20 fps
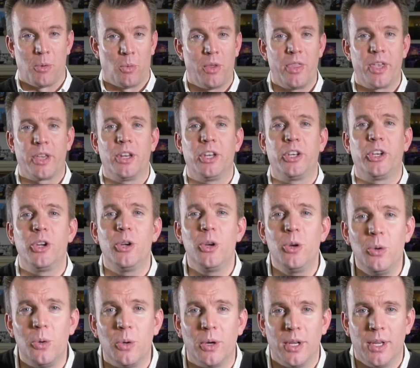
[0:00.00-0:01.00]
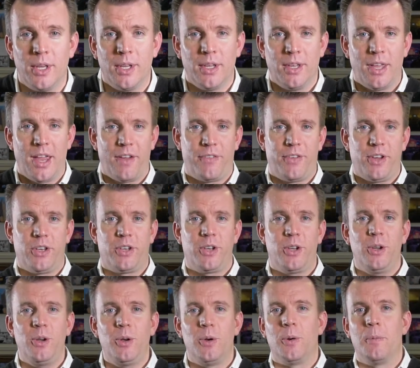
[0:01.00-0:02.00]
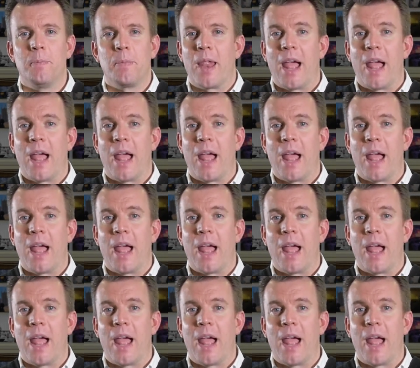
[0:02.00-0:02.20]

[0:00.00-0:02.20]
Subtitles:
What they're going to do if you do?